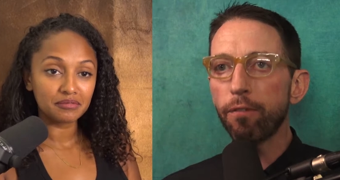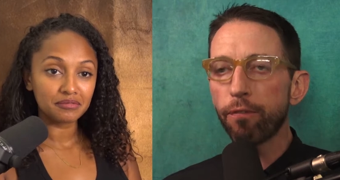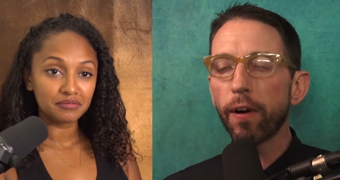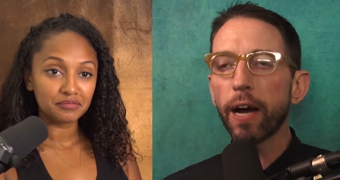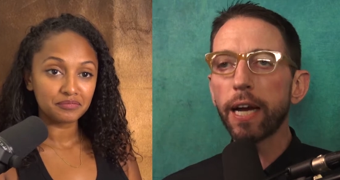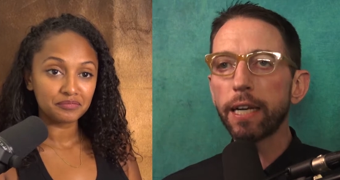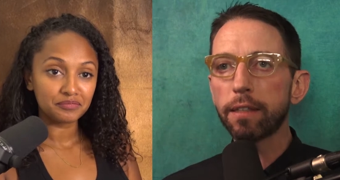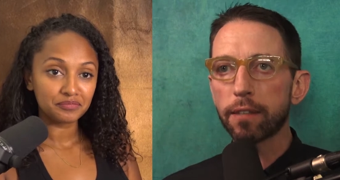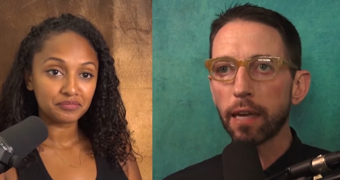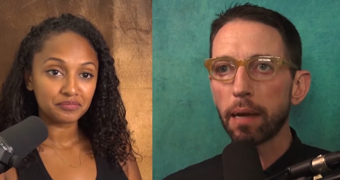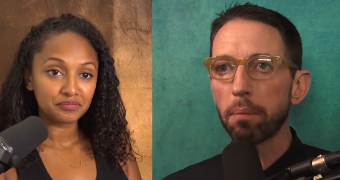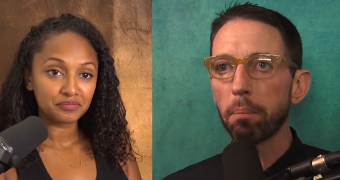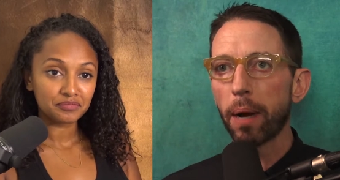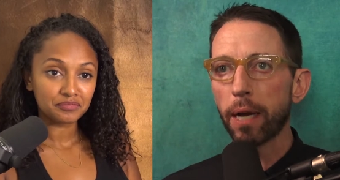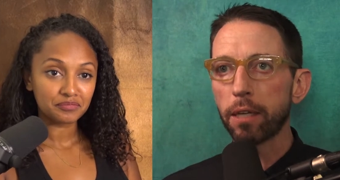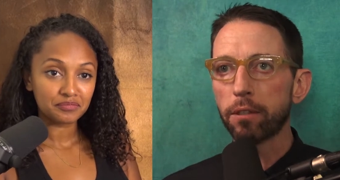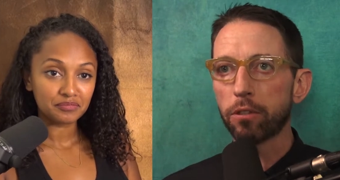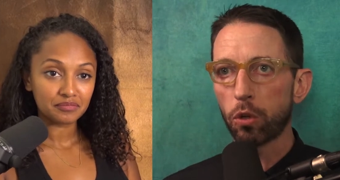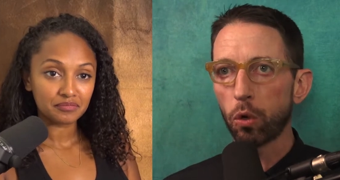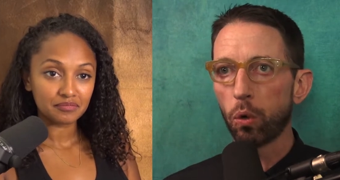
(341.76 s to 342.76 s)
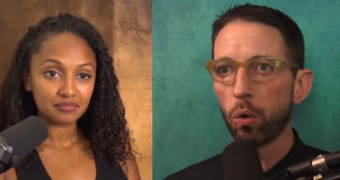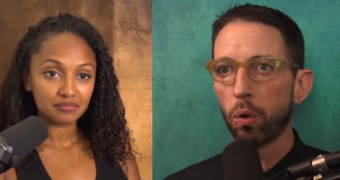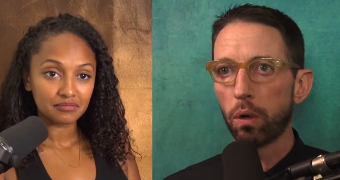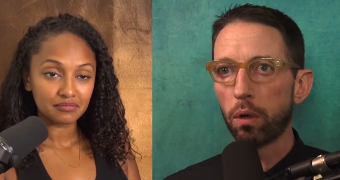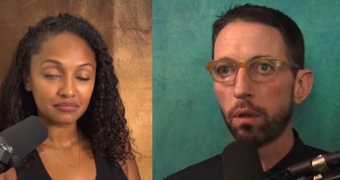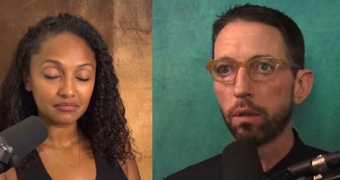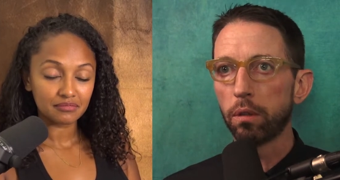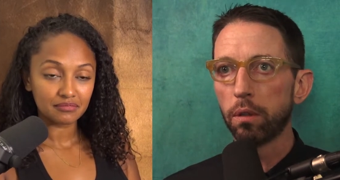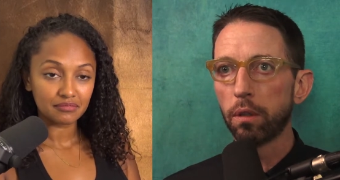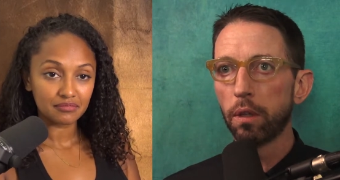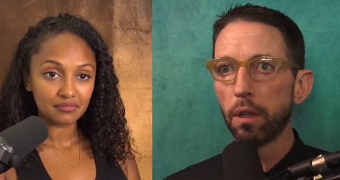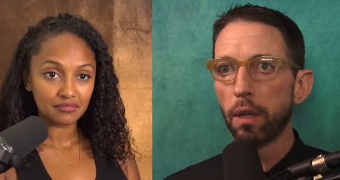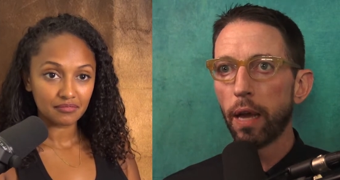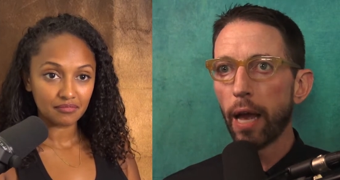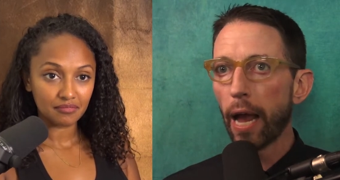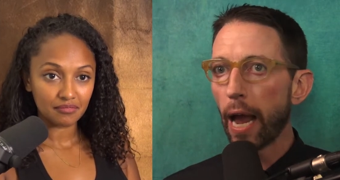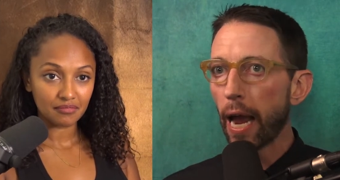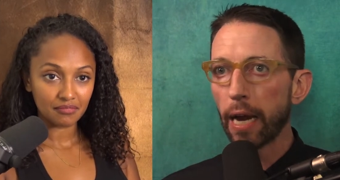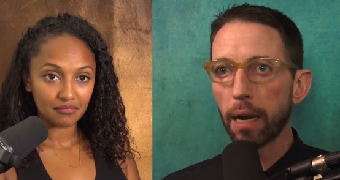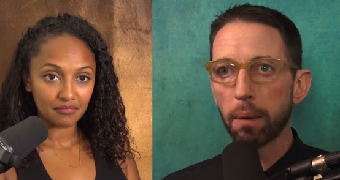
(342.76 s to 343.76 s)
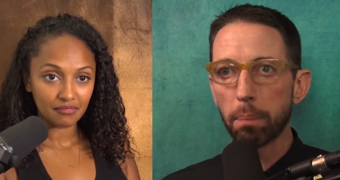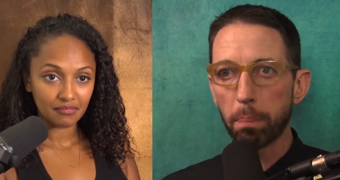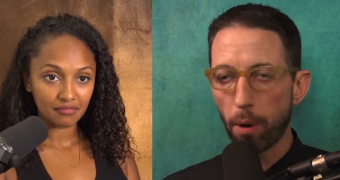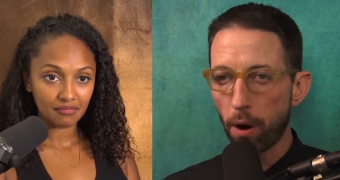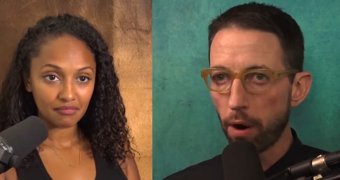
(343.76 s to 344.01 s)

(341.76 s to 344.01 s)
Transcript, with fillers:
Speaker 1: fights at my school and at